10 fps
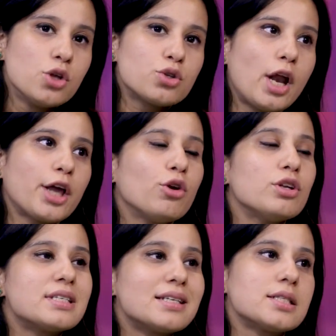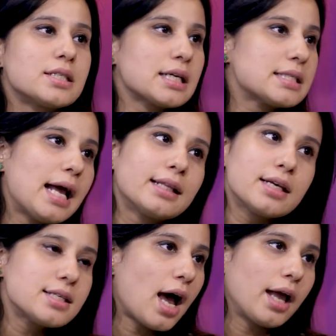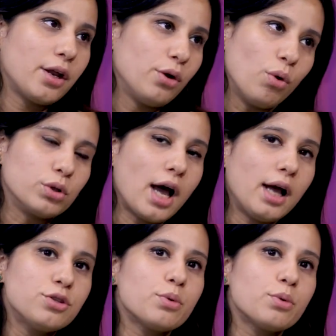So, like, you know, statistics like this, I didn't know that.